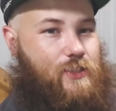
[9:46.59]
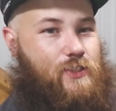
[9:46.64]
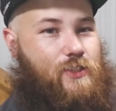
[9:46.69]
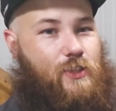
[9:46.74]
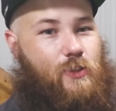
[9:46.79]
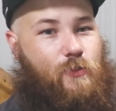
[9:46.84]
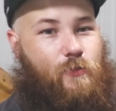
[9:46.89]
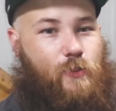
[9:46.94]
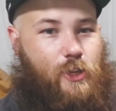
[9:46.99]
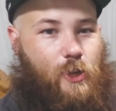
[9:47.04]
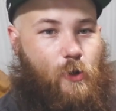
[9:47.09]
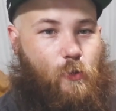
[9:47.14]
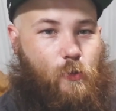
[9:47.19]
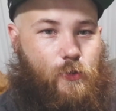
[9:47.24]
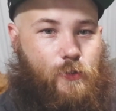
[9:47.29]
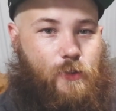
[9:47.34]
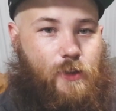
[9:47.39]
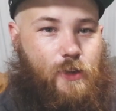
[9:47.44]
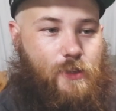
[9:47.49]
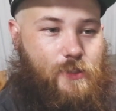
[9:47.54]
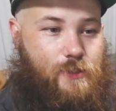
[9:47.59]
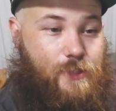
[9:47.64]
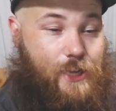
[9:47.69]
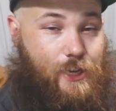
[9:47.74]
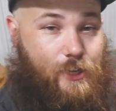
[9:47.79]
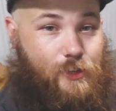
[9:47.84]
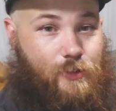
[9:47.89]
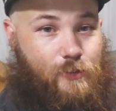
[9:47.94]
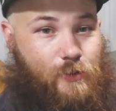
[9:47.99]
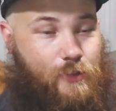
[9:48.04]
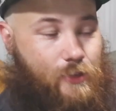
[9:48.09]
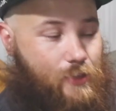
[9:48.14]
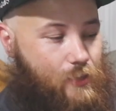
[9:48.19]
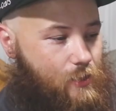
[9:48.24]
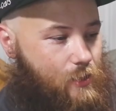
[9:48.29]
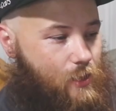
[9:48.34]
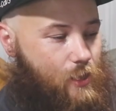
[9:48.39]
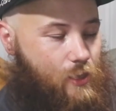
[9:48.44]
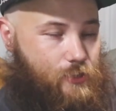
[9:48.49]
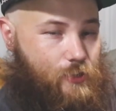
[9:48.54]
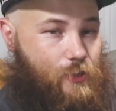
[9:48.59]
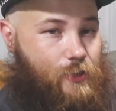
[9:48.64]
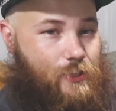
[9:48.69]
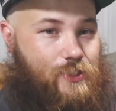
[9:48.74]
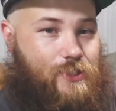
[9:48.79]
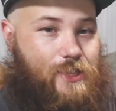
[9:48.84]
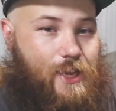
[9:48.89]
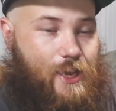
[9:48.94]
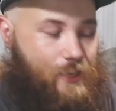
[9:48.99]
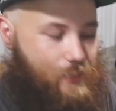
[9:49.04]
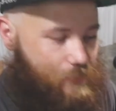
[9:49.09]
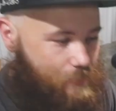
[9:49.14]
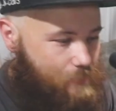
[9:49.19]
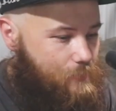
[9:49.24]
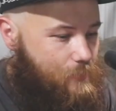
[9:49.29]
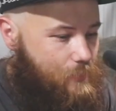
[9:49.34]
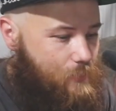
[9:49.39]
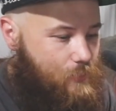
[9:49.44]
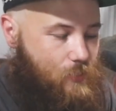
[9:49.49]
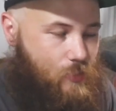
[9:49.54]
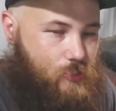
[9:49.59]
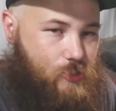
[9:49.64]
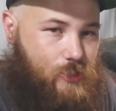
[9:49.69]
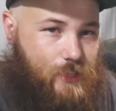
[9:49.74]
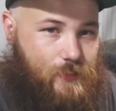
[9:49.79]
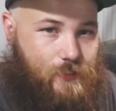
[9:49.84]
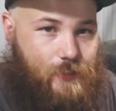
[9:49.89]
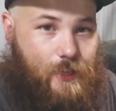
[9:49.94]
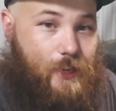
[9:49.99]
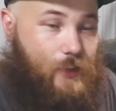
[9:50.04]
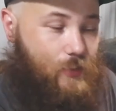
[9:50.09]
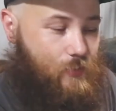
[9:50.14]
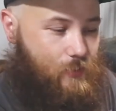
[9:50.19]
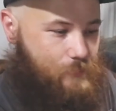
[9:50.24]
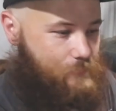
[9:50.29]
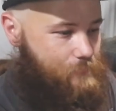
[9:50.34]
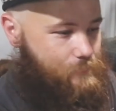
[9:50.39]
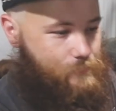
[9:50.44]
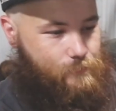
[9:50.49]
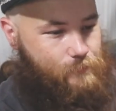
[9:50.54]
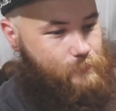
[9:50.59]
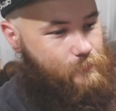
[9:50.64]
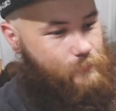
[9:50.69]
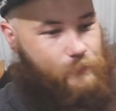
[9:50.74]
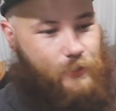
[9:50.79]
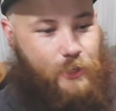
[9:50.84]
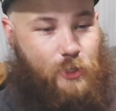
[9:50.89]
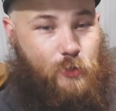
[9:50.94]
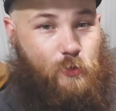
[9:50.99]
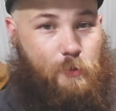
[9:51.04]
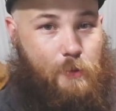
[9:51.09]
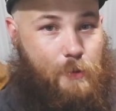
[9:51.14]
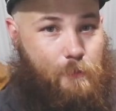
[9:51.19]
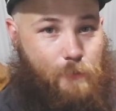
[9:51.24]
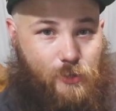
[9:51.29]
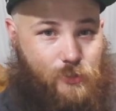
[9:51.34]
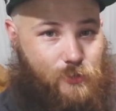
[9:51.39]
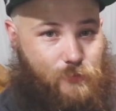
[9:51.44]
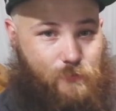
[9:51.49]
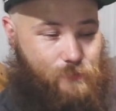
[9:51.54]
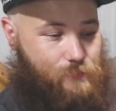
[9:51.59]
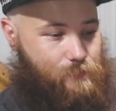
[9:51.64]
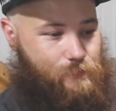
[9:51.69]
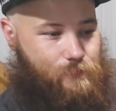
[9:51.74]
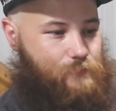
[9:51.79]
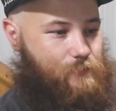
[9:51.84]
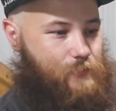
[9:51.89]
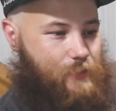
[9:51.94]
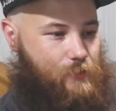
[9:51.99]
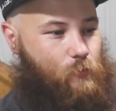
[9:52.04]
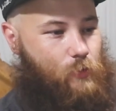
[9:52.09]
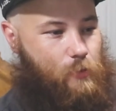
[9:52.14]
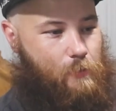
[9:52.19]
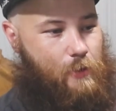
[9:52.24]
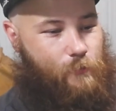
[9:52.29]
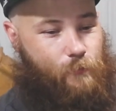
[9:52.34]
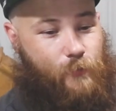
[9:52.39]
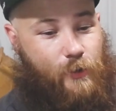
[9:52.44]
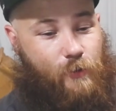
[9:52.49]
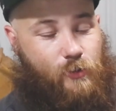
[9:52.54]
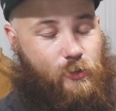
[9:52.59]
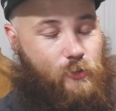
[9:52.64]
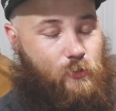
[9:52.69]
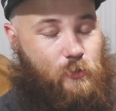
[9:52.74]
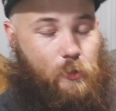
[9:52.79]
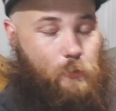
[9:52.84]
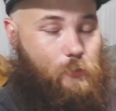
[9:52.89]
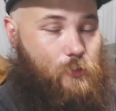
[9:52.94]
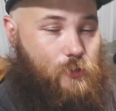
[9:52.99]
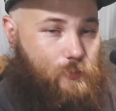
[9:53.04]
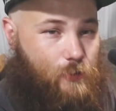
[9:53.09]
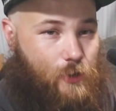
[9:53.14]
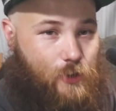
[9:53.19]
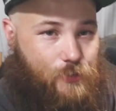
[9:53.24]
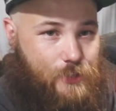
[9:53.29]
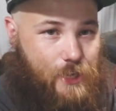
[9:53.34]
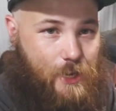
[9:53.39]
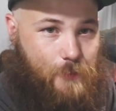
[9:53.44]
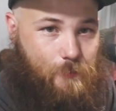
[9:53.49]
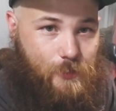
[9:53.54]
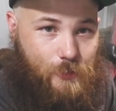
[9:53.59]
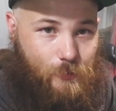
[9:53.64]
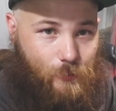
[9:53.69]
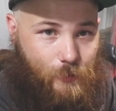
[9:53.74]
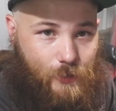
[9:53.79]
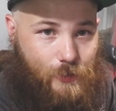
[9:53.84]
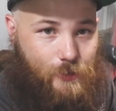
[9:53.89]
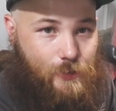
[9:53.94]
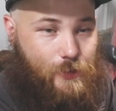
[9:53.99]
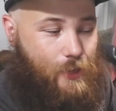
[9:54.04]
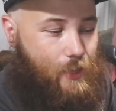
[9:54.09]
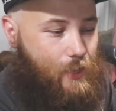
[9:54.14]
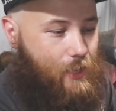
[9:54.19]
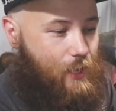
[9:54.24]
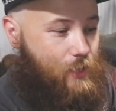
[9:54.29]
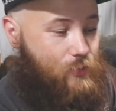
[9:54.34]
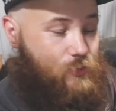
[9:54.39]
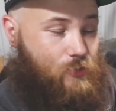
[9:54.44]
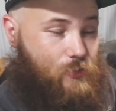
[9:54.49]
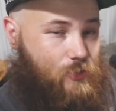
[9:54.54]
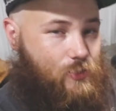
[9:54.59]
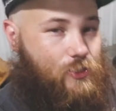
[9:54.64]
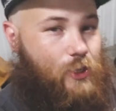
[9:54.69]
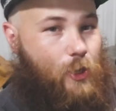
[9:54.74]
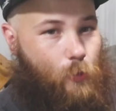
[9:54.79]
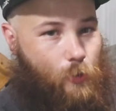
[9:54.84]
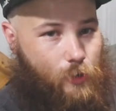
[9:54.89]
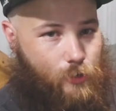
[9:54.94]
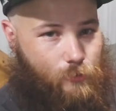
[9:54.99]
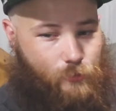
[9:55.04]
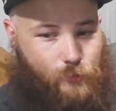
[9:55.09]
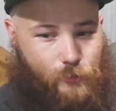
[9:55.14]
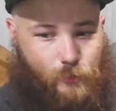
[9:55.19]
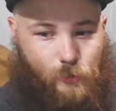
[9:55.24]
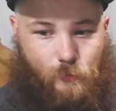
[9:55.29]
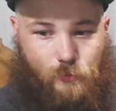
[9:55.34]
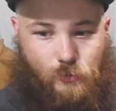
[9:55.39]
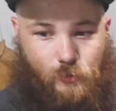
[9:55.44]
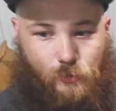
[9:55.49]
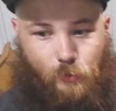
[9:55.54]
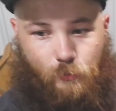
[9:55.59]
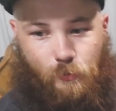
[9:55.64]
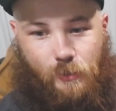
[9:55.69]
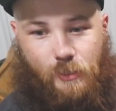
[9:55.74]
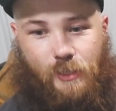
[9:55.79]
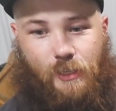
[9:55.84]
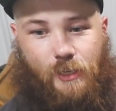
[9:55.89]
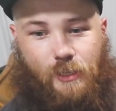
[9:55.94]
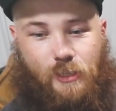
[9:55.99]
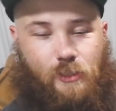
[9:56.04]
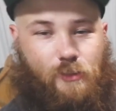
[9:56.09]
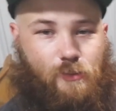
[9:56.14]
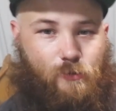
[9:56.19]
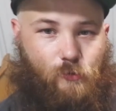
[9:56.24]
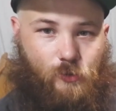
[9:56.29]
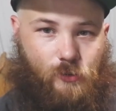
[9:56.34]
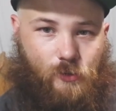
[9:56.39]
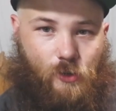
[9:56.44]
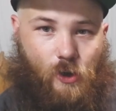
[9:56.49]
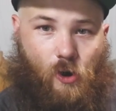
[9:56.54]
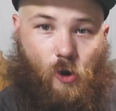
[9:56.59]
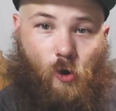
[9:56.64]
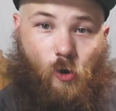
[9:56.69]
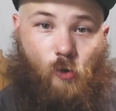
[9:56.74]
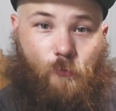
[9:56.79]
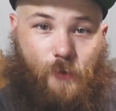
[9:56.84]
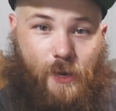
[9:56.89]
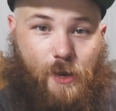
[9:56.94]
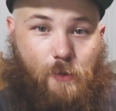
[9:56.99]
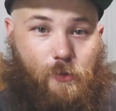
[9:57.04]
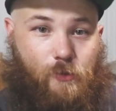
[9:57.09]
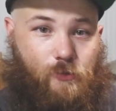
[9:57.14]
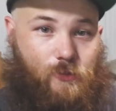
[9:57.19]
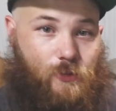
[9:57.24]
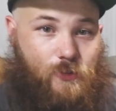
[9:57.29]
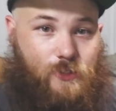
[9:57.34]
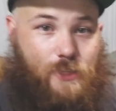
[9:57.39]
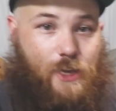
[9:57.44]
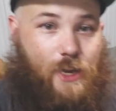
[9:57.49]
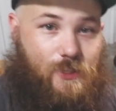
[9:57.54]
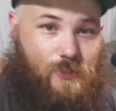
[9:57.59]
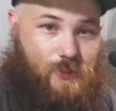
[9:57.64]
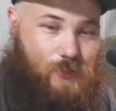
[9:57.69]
see their video with Dana Young Static, go check that out. He's one of my best, one of my favorite YouTubers of all time anyway. And they're going to start working with him. So to be connected with a whole family of those guys